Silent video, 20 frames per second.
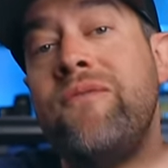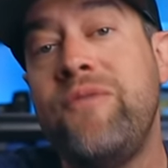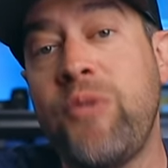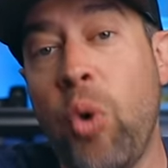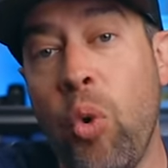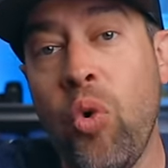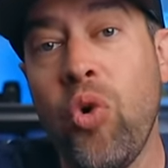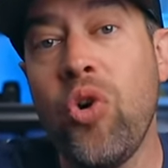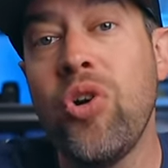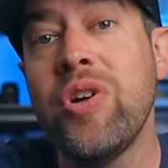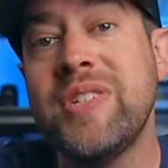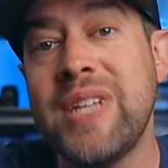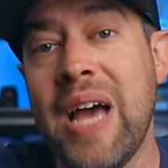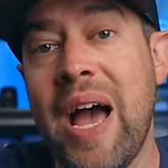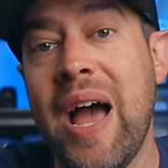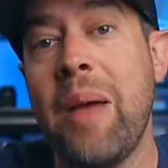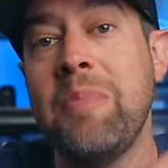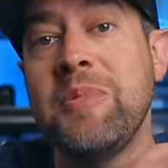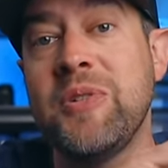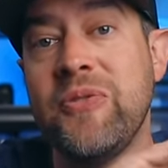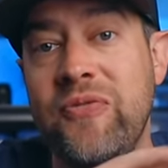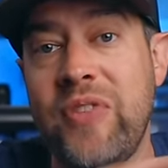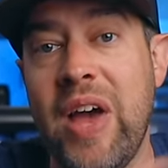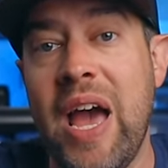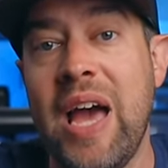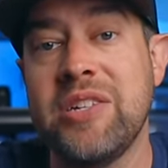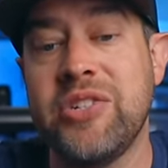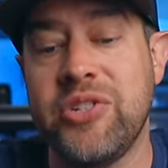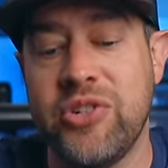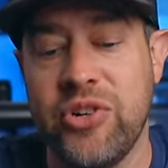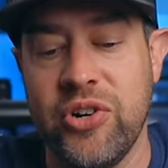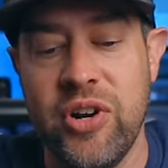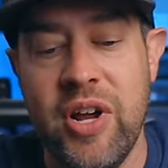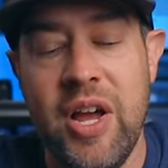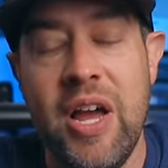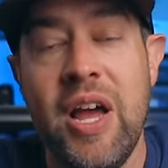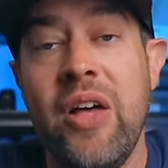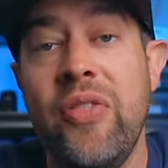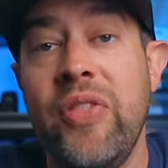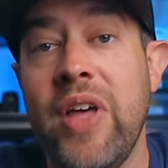4 times faster
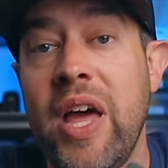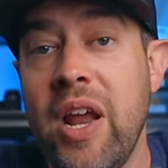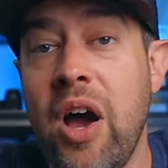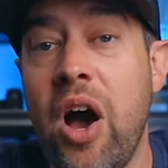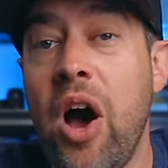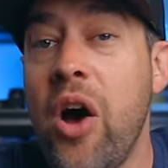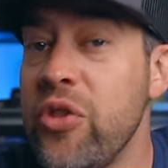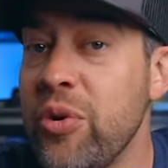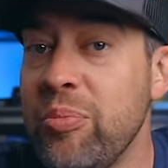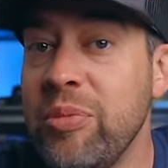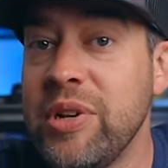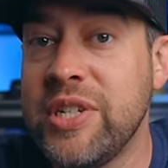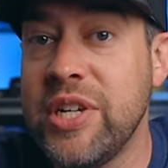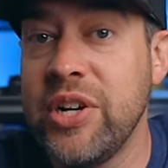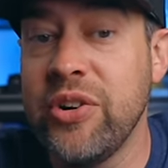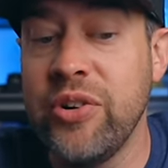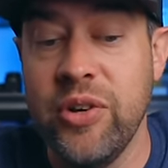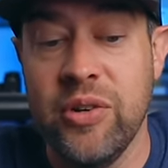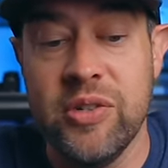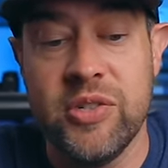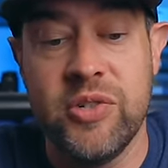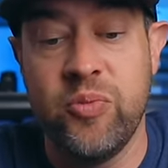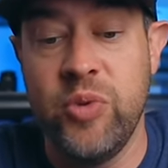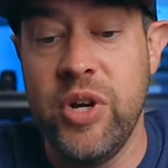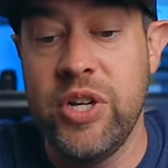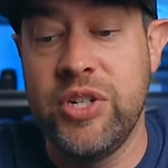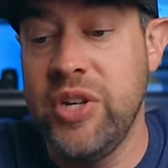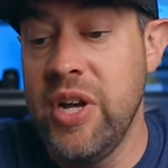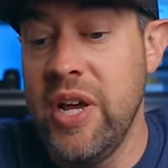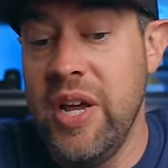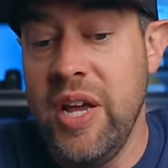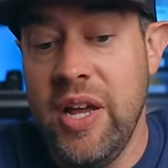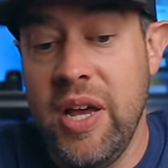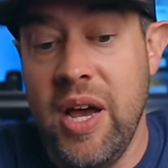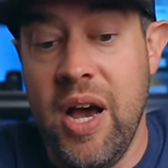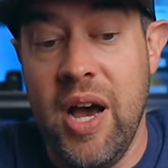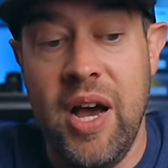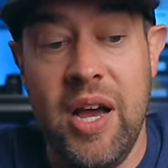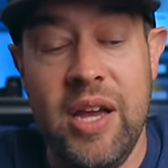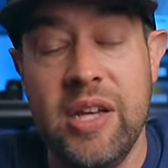than other materials, which
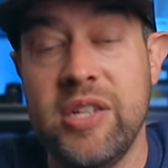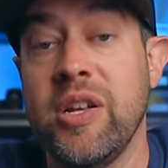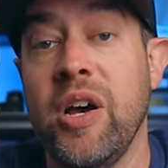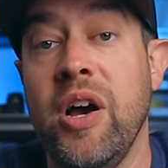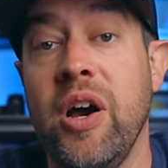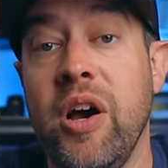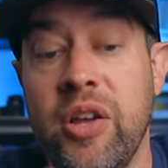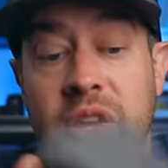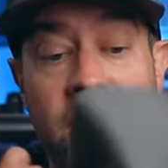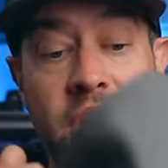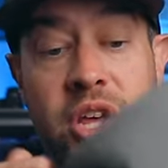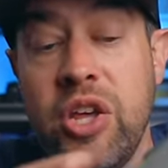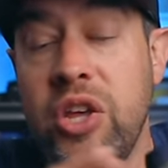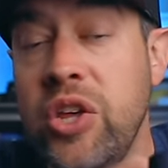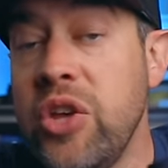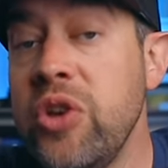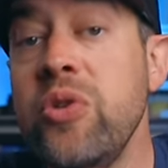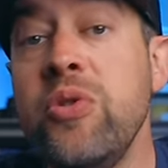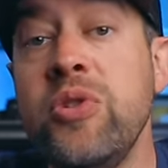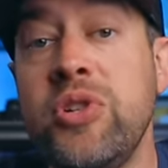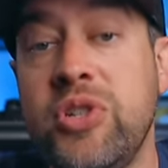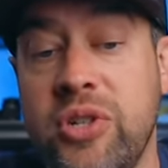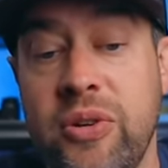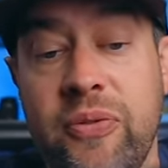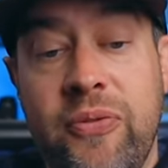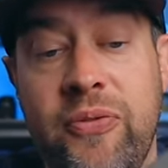is a huge